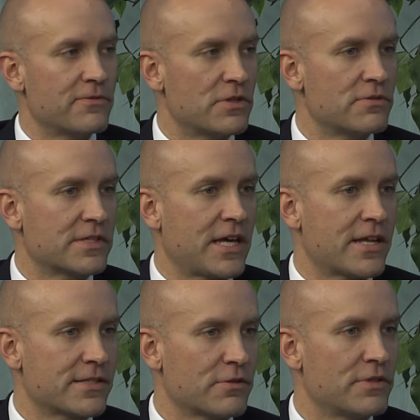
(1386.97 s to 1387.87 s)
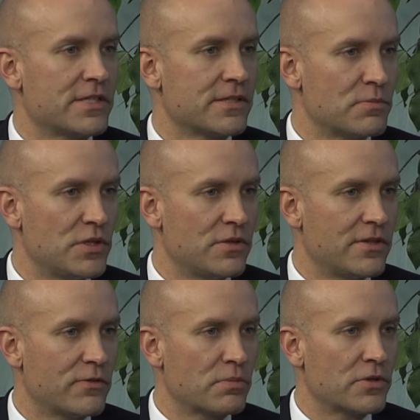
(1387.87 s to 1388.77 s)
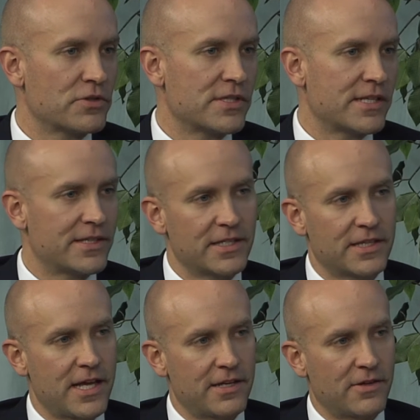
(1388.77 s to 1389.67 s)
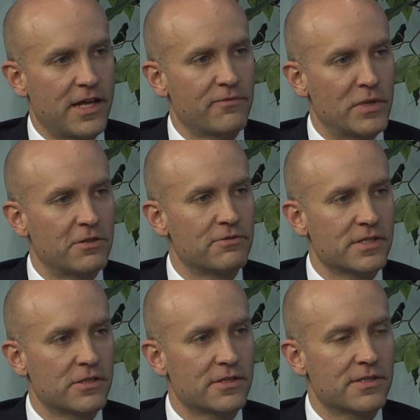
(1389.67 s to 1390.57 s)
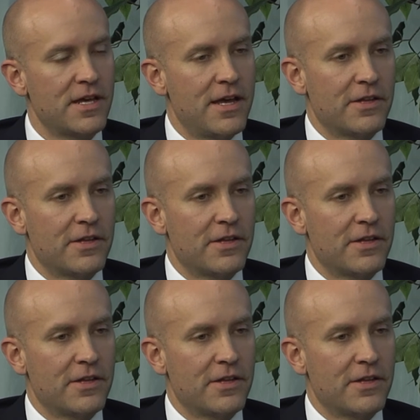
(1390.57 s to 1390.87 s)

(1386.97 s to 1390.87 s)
of those consequence and punitive approaches, I think that'll have better results.